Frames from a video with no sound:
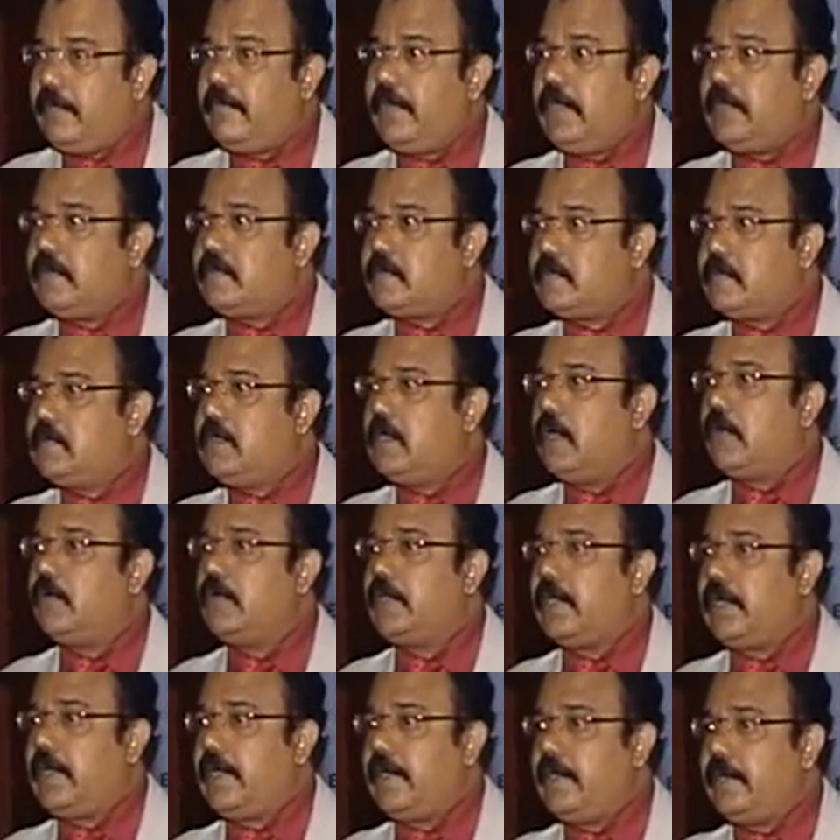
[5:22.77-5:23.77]
3
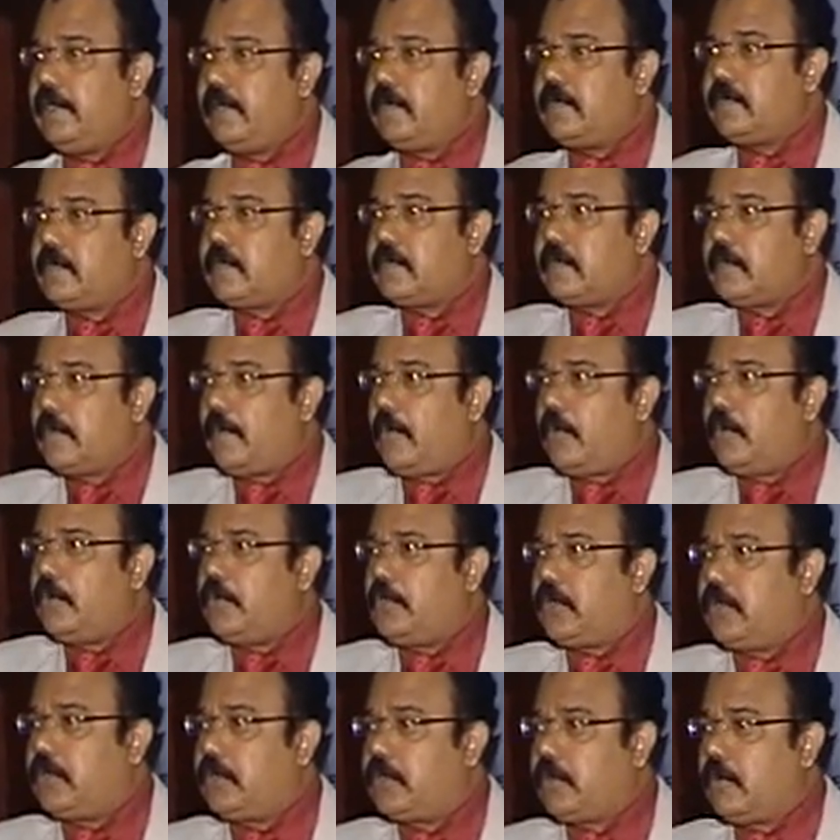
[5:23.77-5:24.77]
weeks down the line, it's
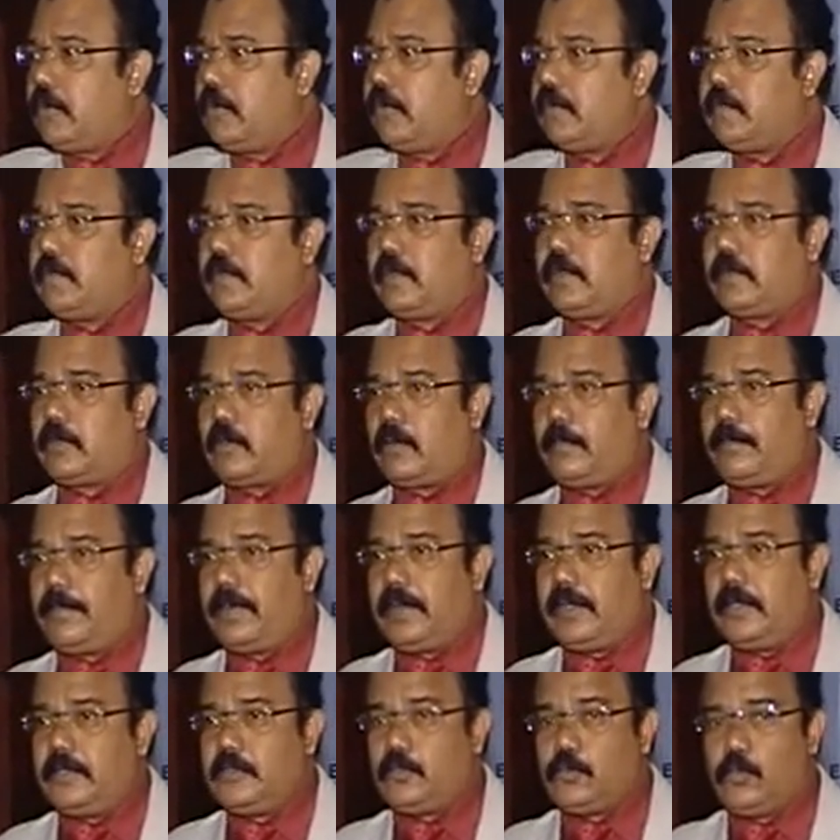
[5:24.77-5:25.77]
so close to
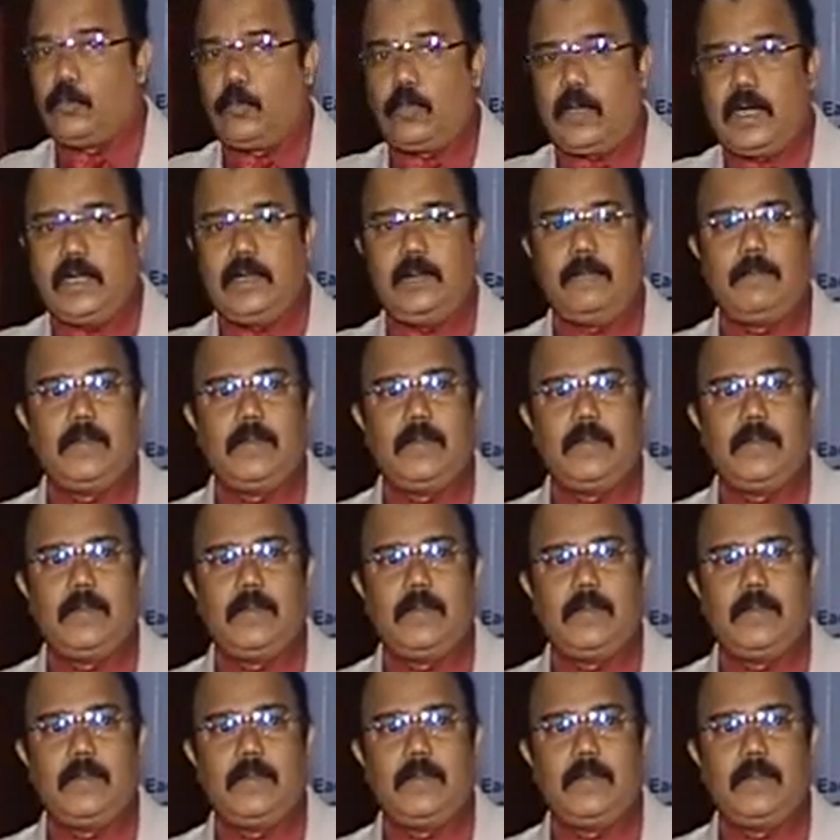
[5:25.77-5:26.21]
the top branch.